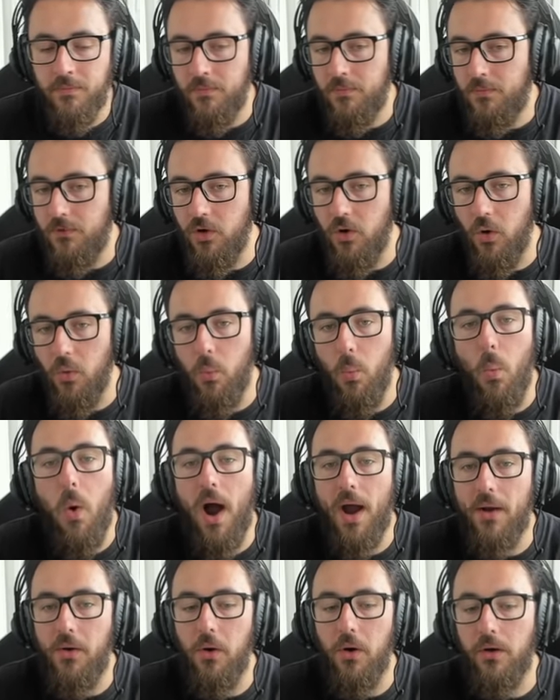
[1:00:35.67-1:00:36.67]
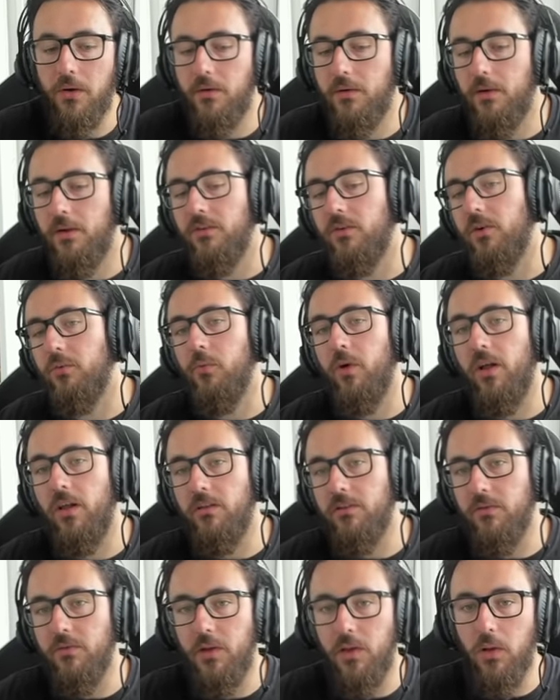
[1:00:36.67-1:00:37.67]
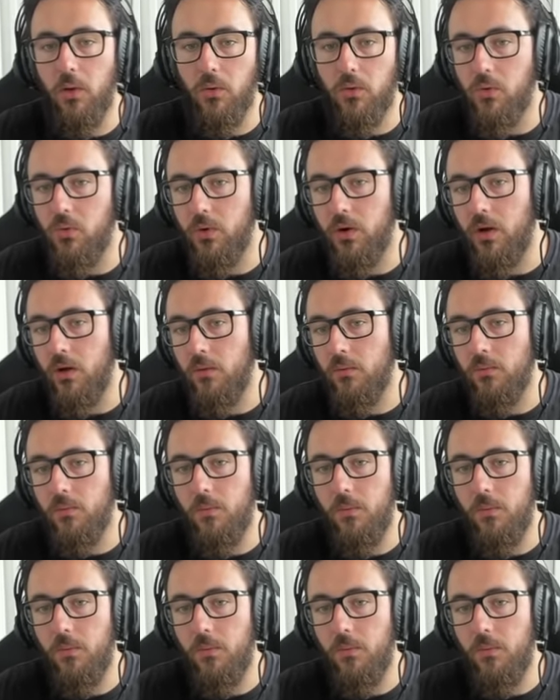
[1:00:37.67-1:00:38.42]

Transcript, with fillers: you know, why not? It's on a relatively low cooldown.